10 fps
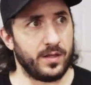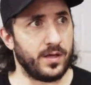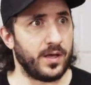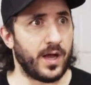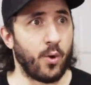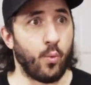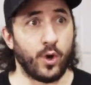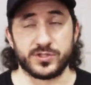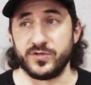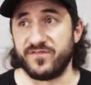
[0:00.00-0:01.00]
I
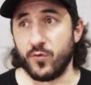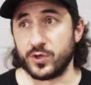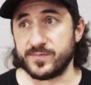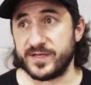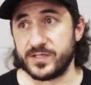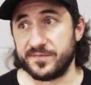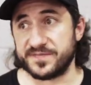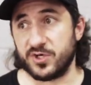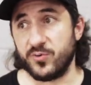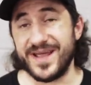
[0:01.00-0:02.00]
want to force myself
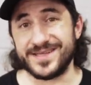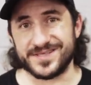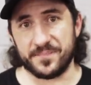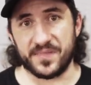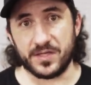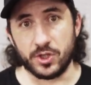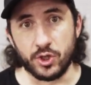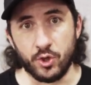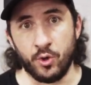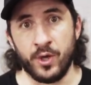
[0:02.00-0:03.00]
to create something
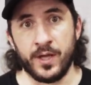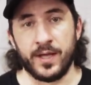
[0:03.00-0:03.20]
new